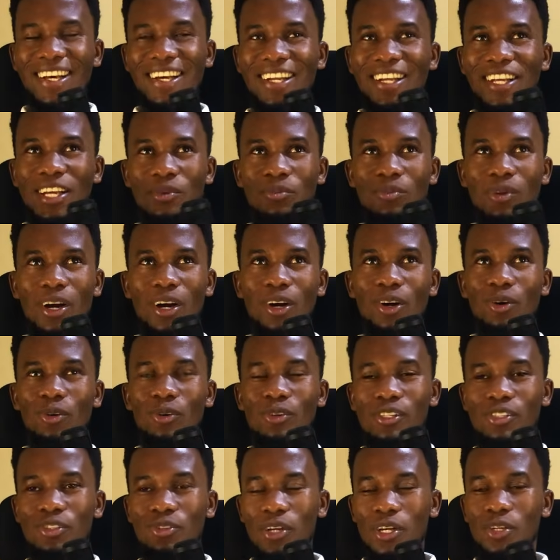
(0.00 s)
Dee Mwango
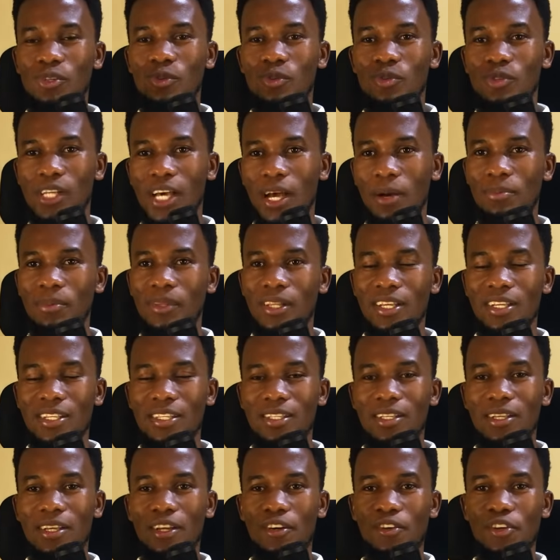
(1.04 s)
will try to tap
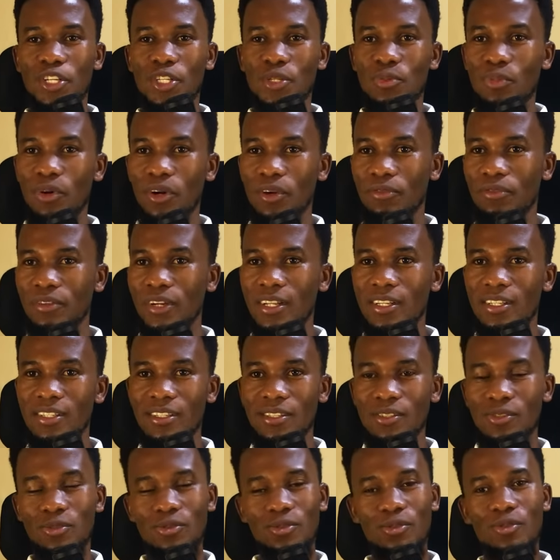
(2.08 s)
these rich
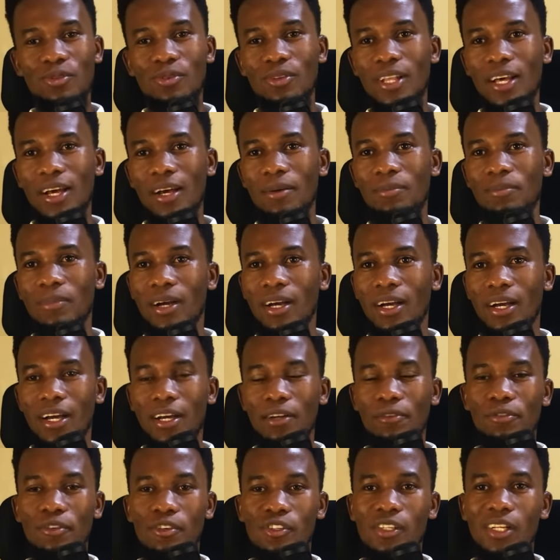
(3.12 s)
boyfriends to do that, but
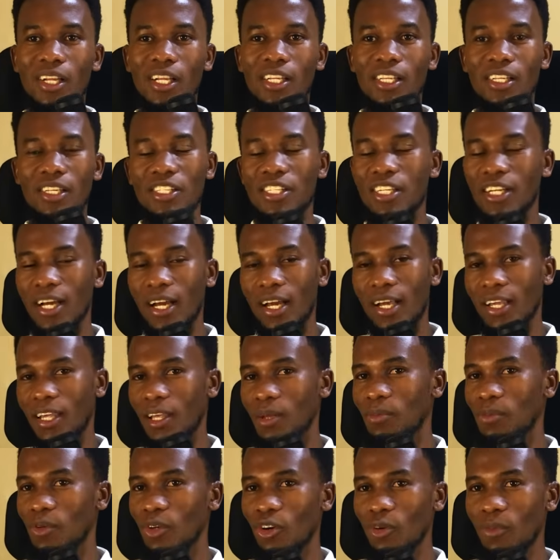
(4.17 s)
unfortunately she can't
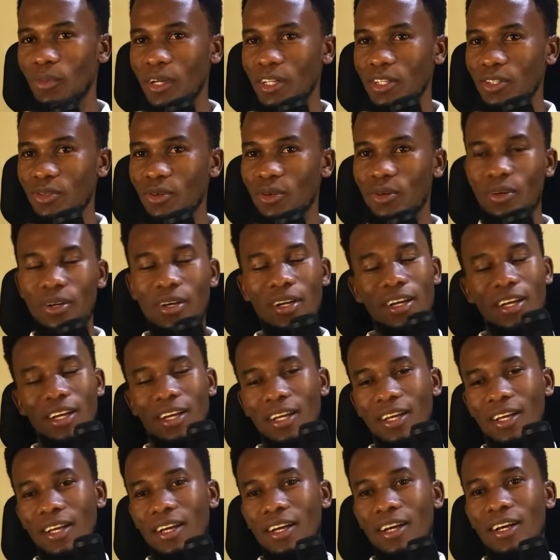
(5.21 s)
keep Norman, so
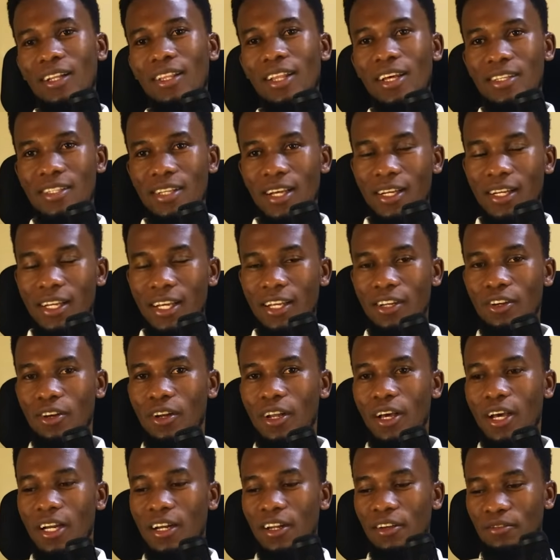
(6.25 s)
there's a dead on
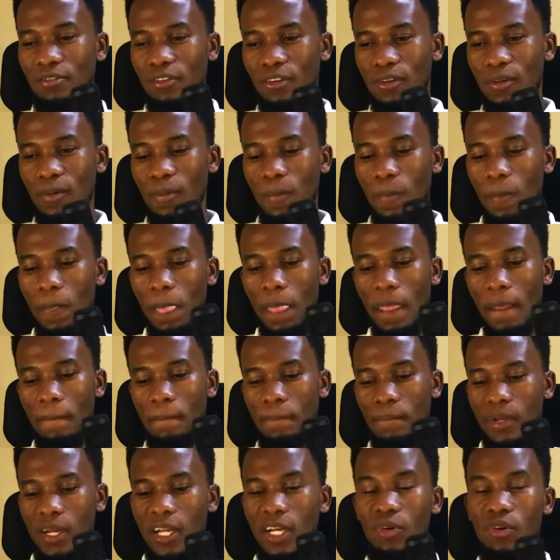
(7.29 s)
arrival.
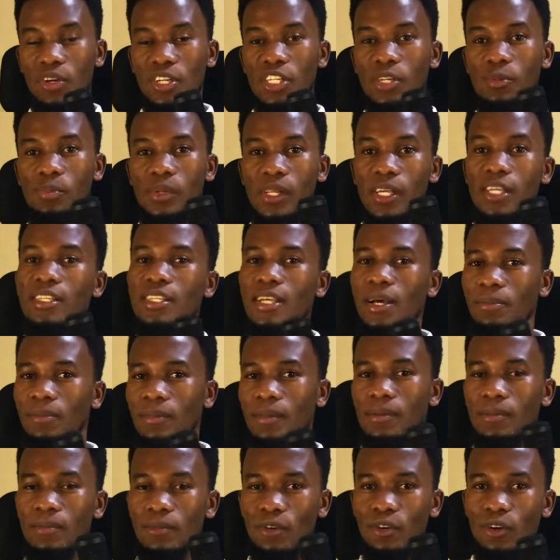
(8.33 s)
But anyway, she plays
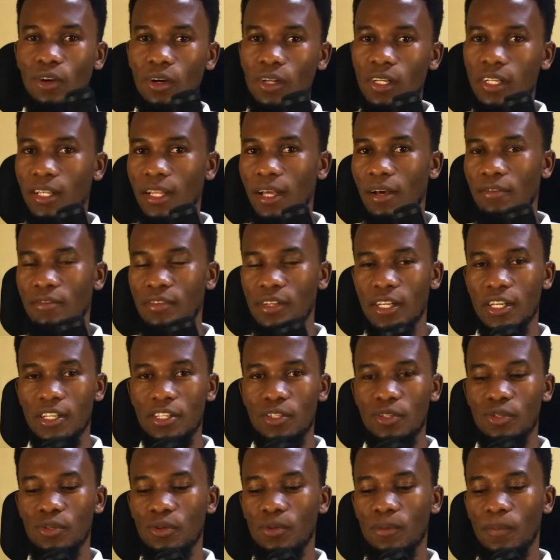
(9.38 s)
some role in that village
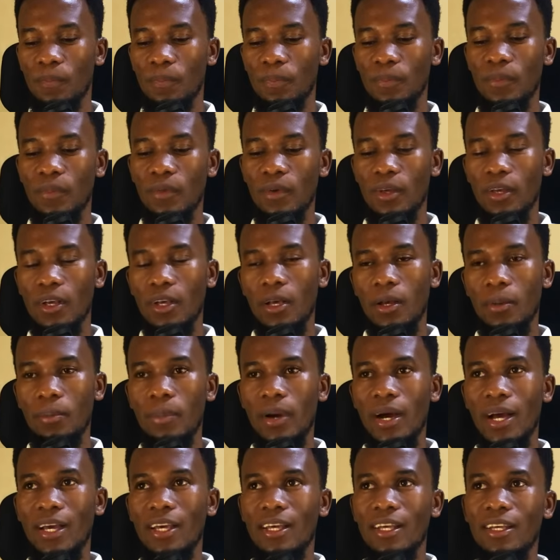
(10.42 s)
too
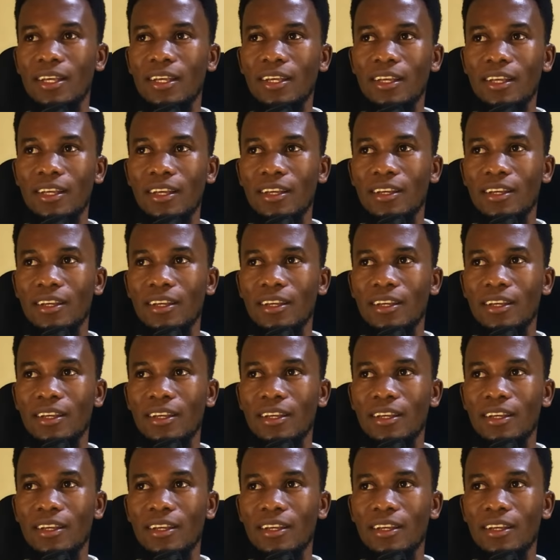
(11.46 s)
by